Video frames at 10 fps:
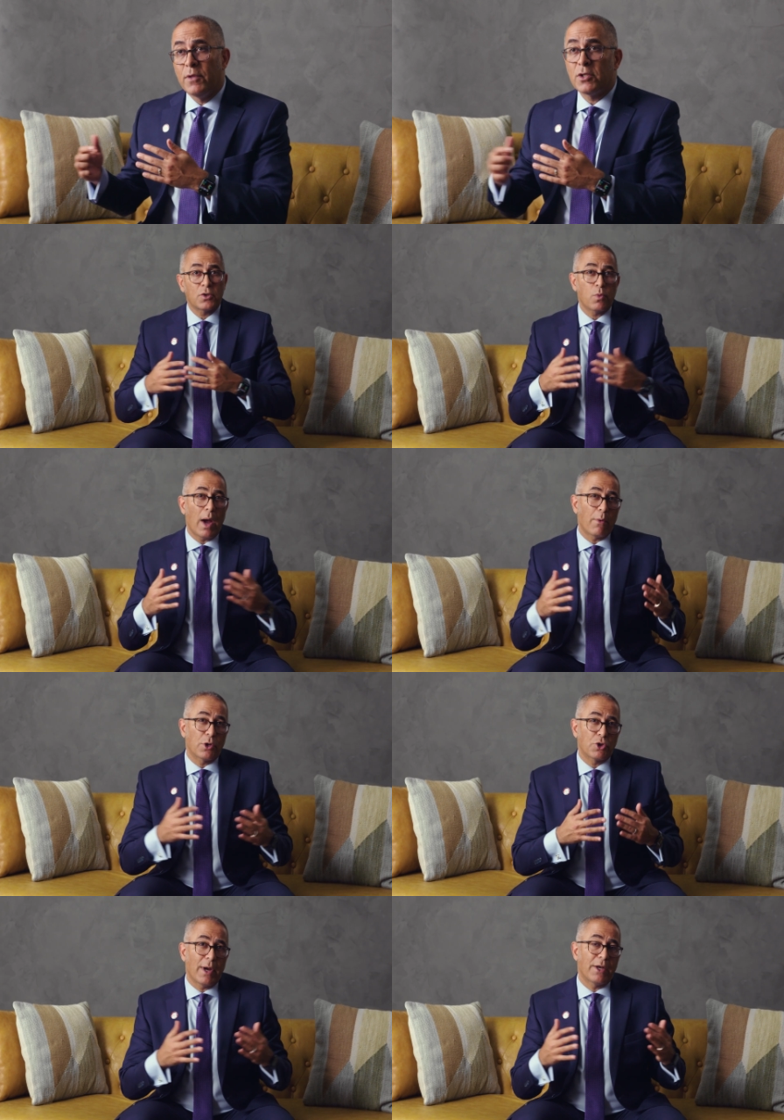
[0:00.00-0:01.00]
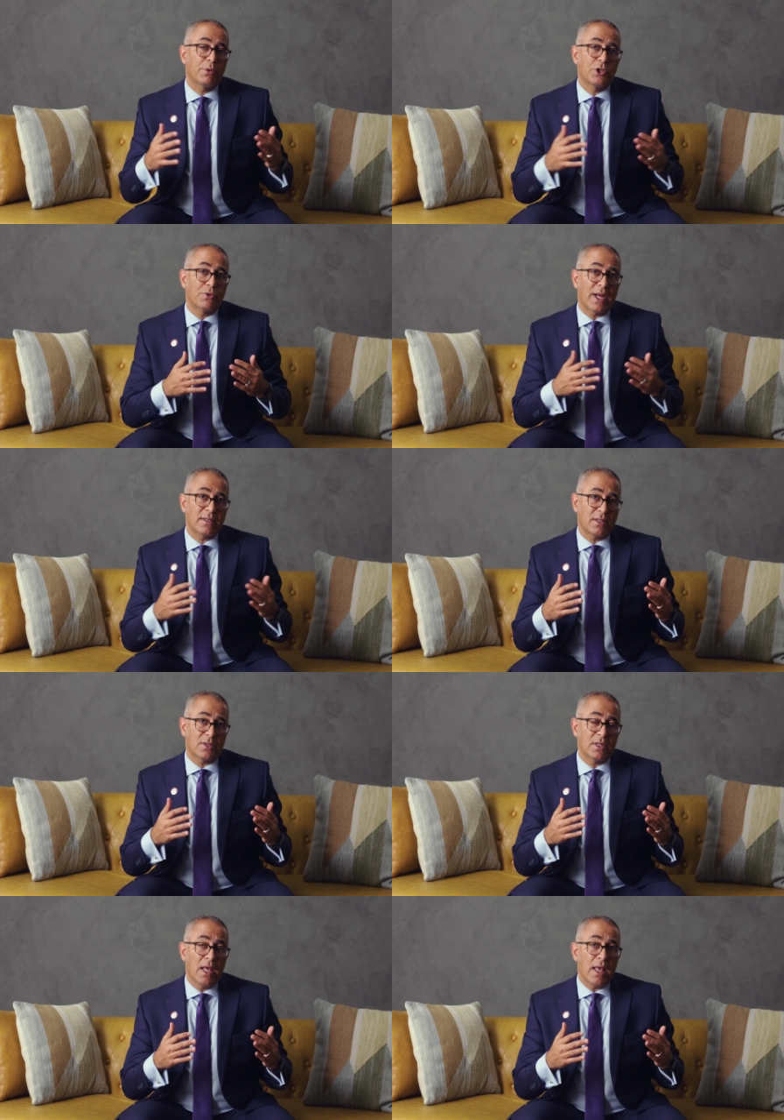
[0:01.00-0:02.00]
This is why we're trying to address
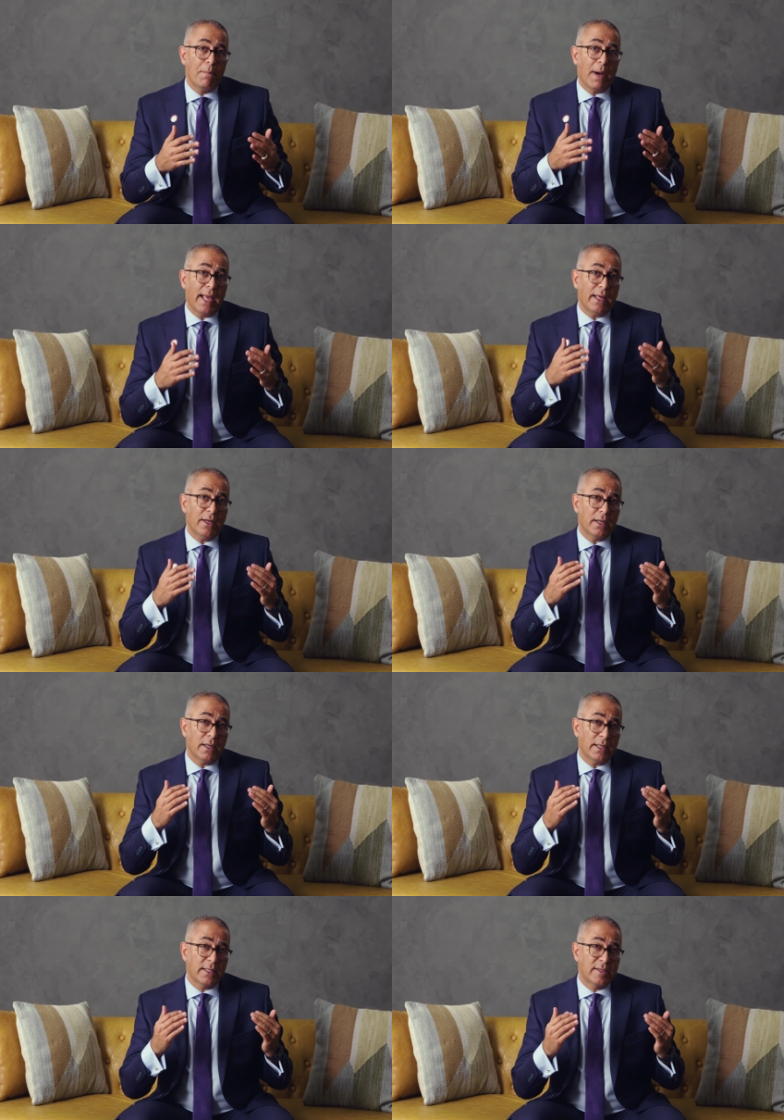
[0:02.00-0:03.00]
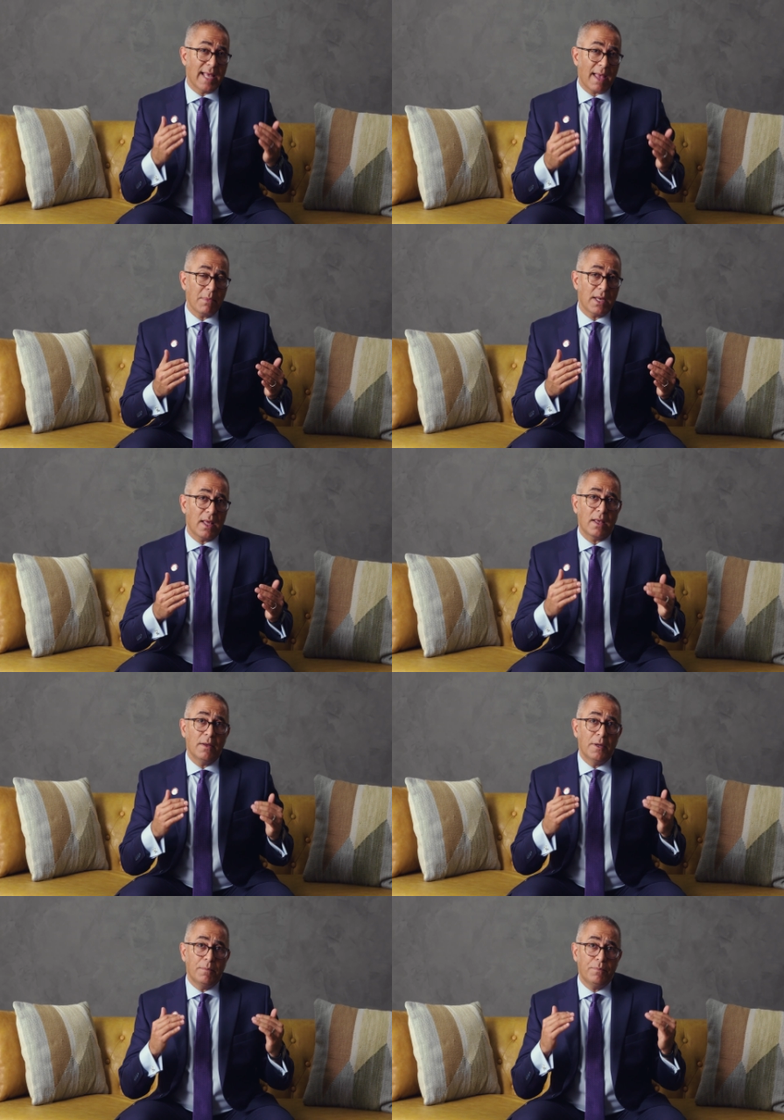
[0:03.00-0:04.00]
this by examining
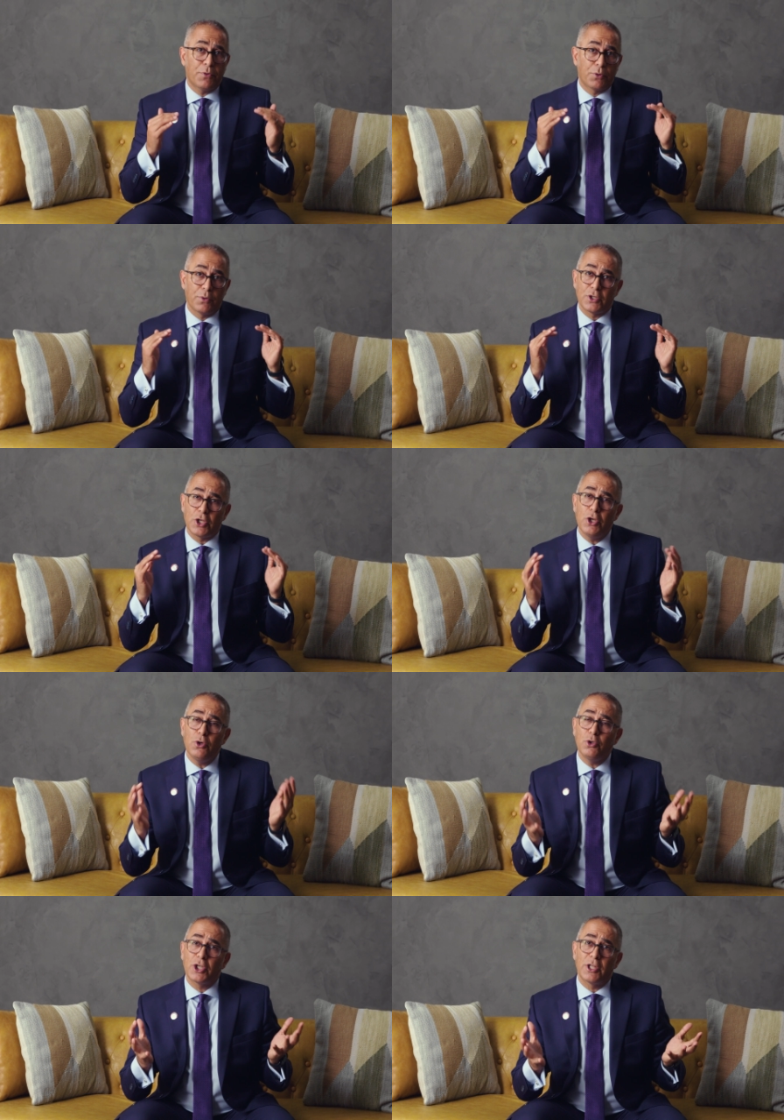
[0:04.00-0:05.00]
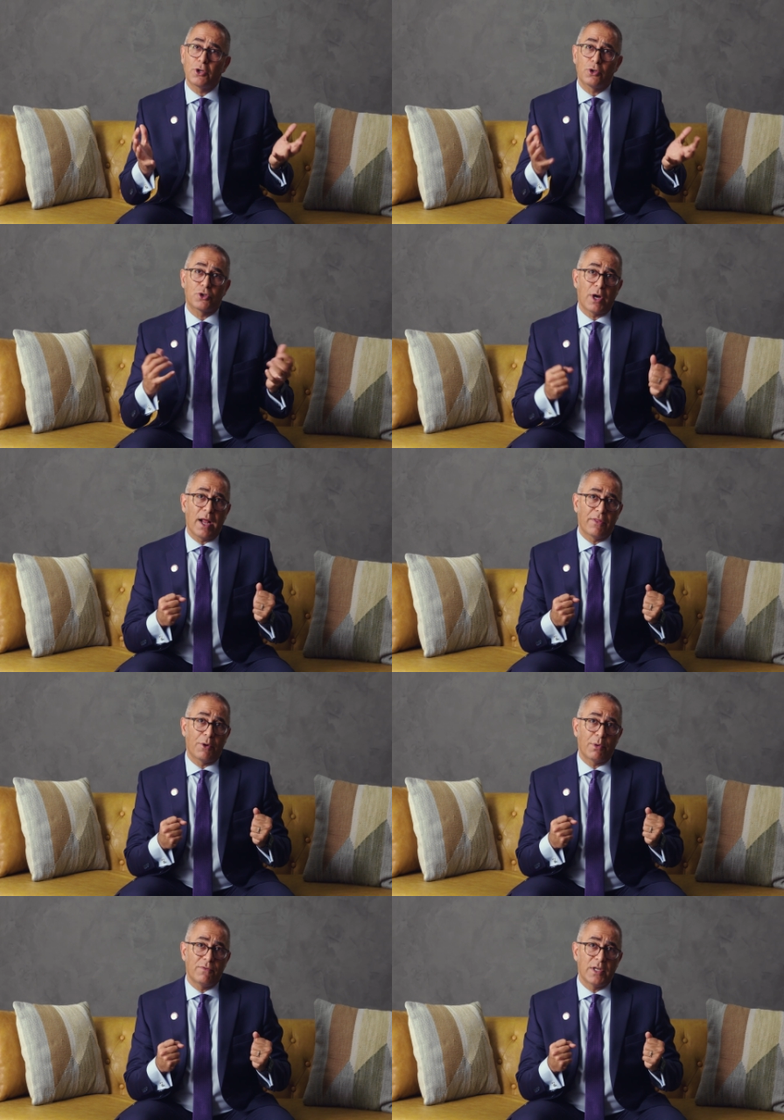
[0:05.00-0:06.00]
through this huge clinical trial
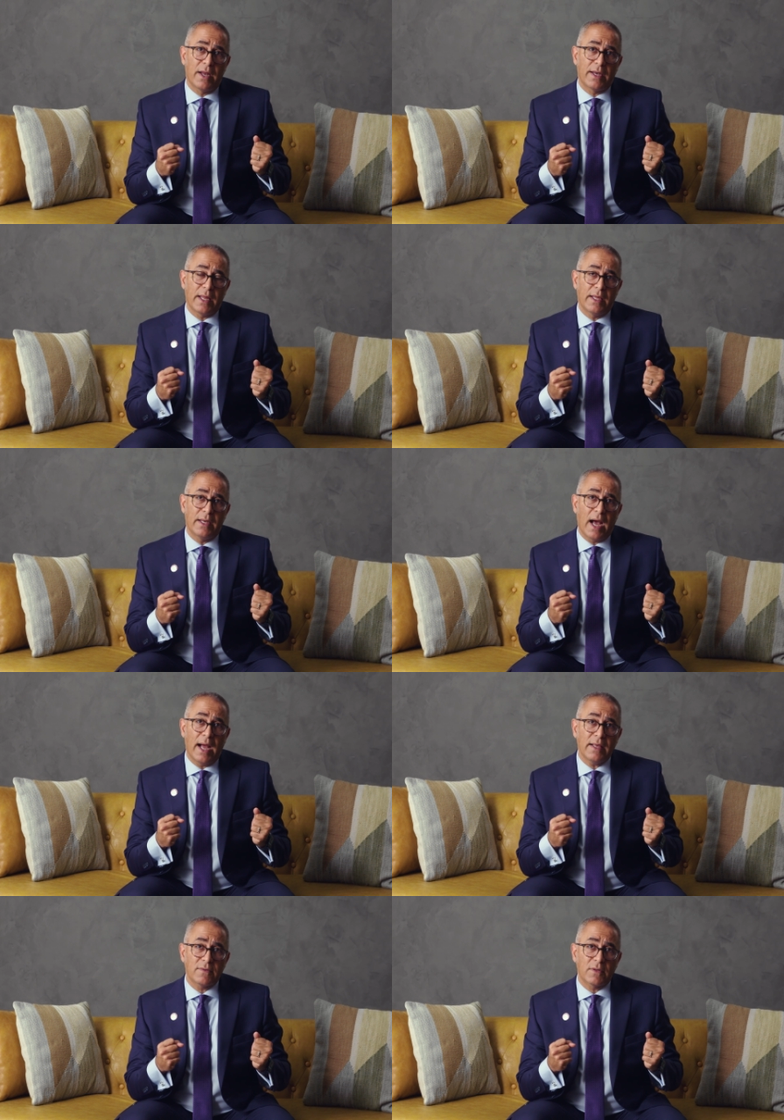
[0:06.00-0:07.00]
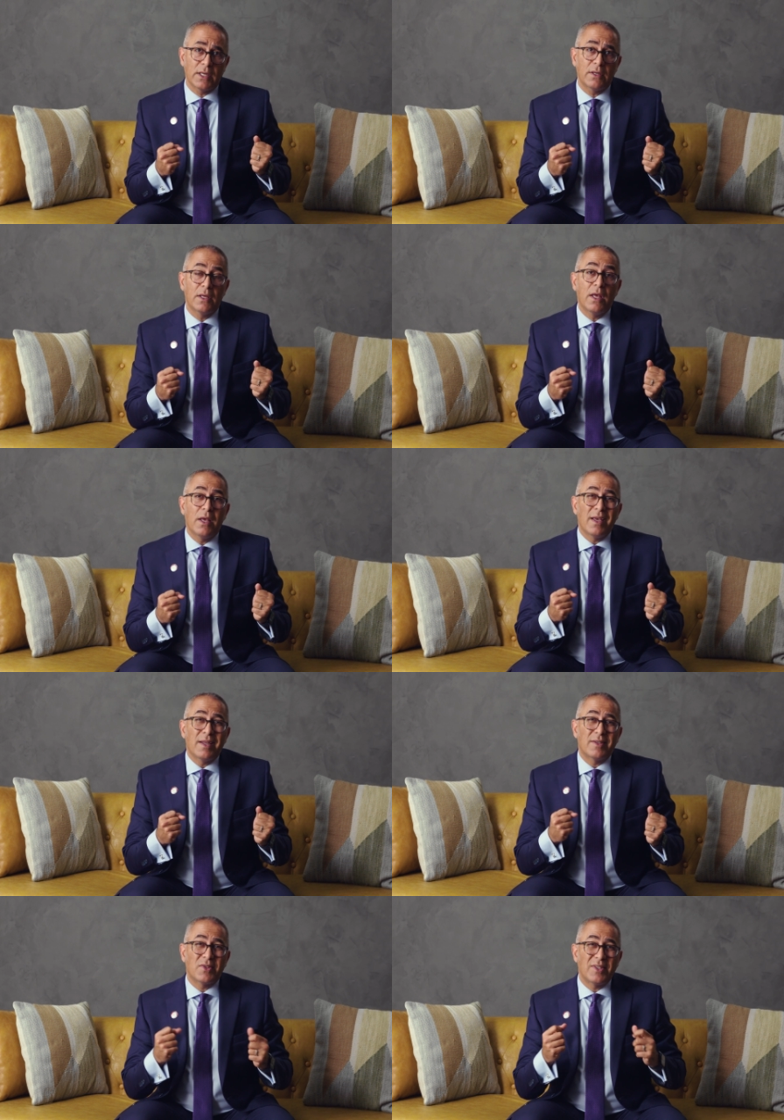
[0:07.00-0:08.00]
that we've done in Iceland
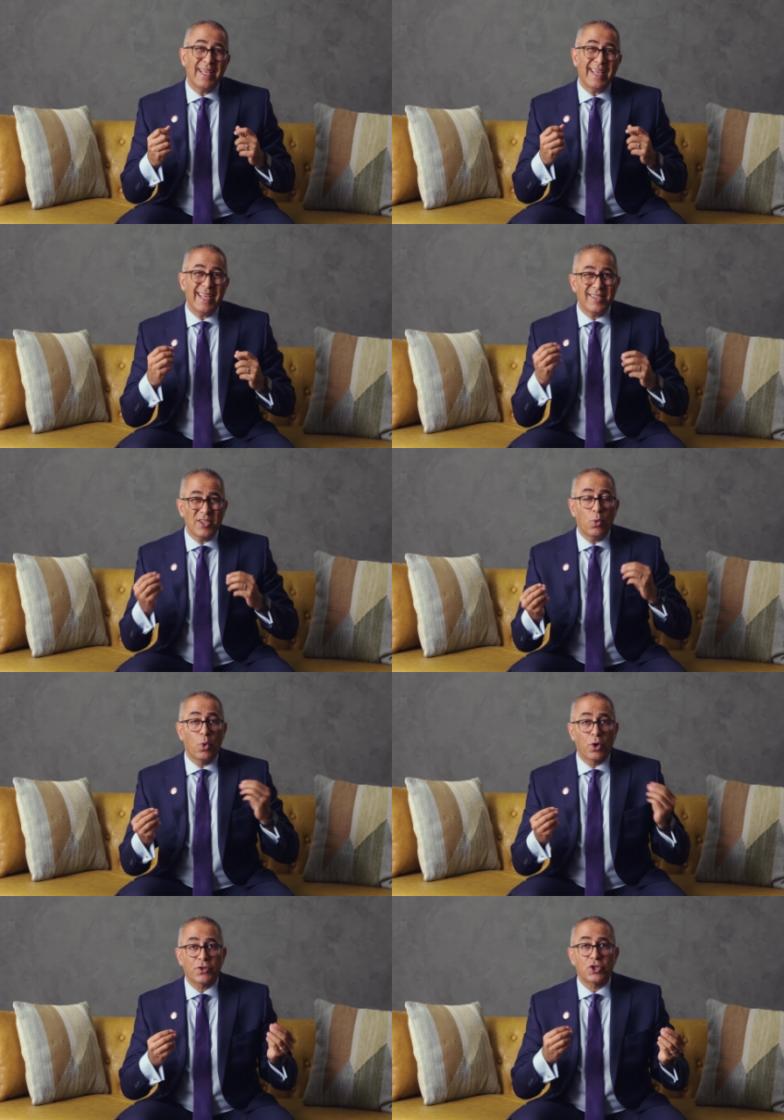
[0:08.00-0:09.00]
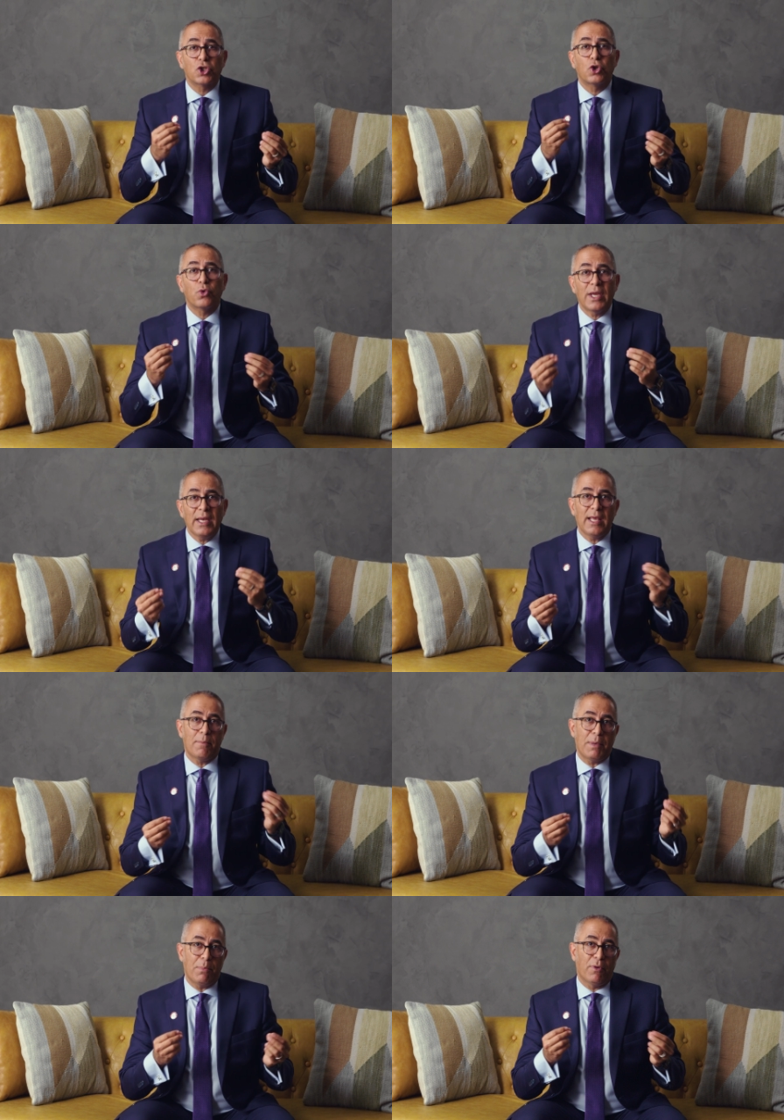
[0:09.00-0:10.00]
to see, is it worth
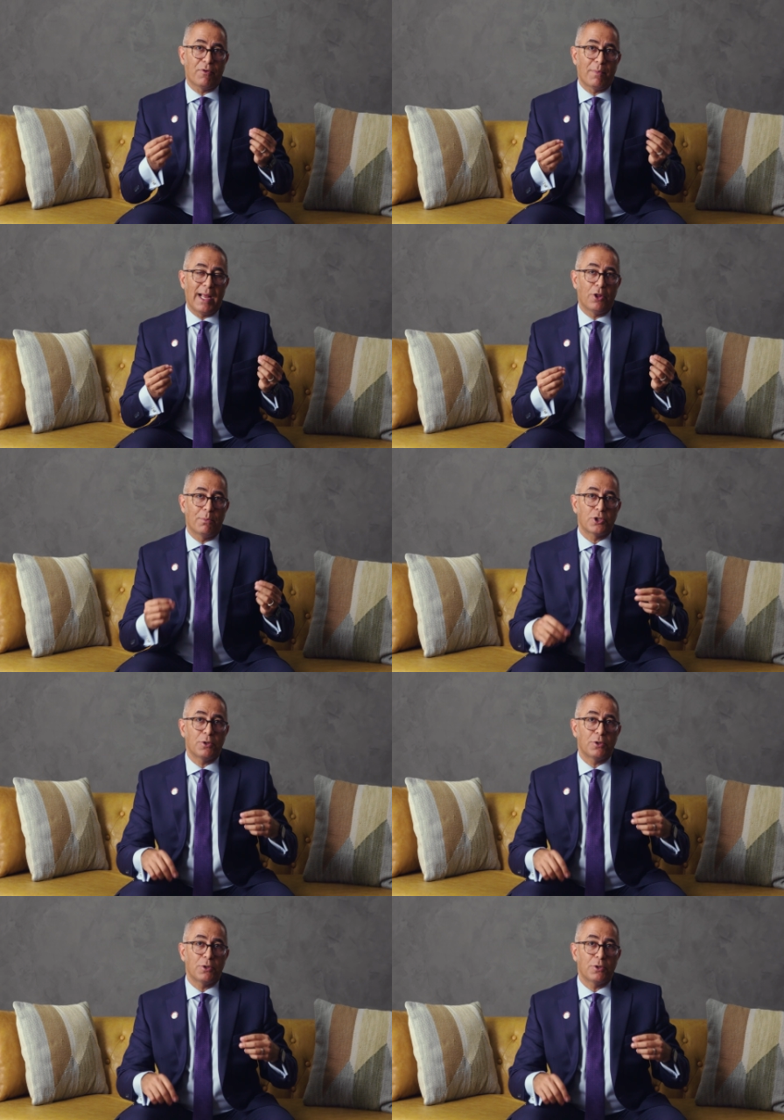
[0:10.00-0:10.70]
screening people for myeloma?